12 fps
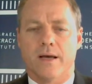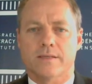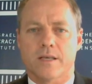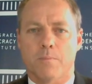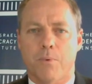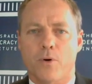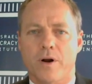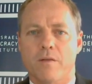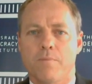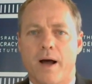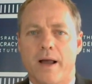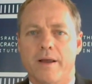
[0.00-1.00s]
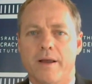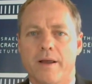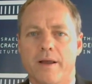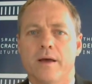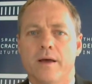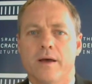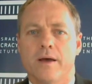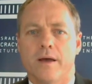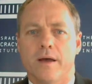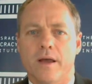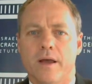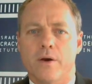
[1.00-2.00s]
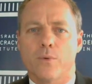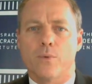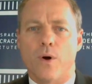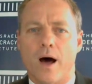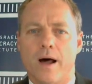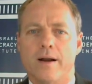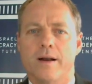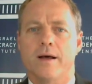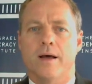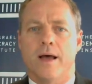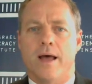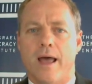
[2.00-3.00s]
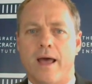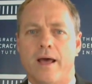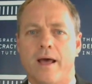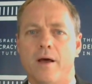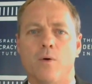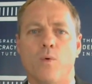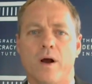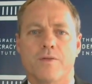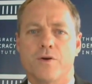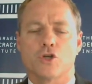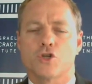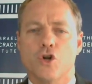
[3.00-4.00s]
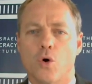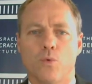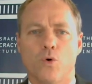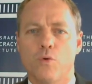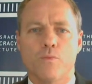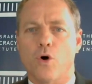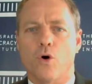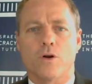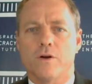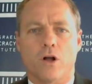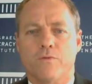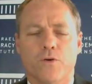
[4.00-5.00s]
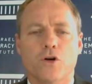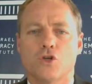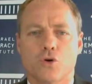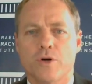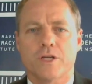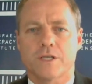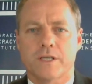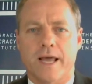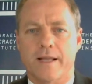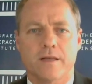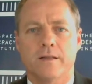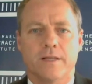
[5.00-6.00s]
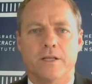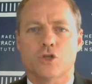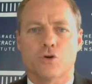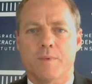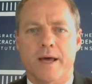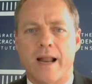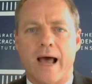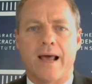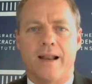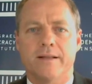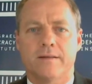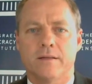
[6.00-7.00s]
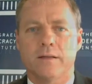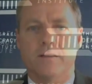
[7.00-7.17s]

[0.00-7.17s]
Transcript: supported by Iran, where there's no room, not for a Jewish state that needs to be annihilated